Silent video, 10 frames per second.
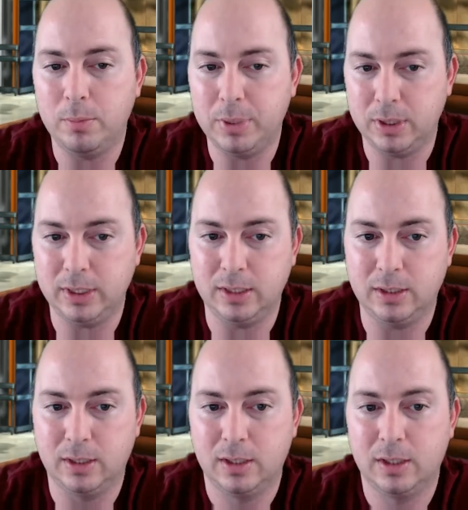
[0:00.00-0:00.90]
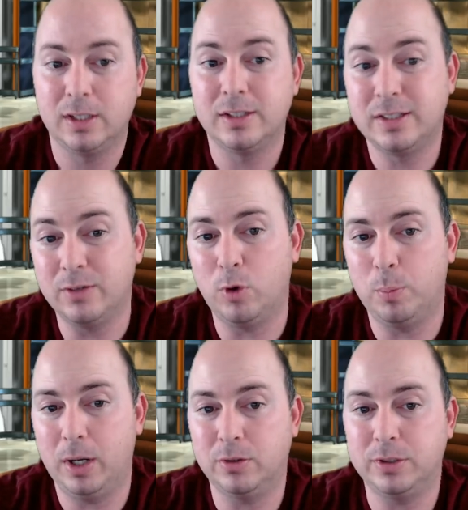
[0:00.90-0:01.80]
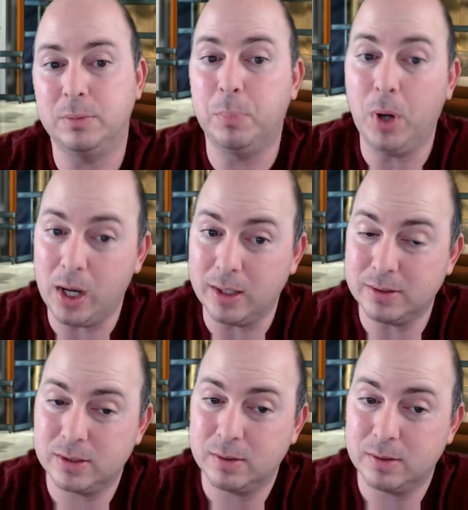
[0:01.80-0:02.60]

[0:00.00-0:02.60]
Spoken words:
billion civil penalty, but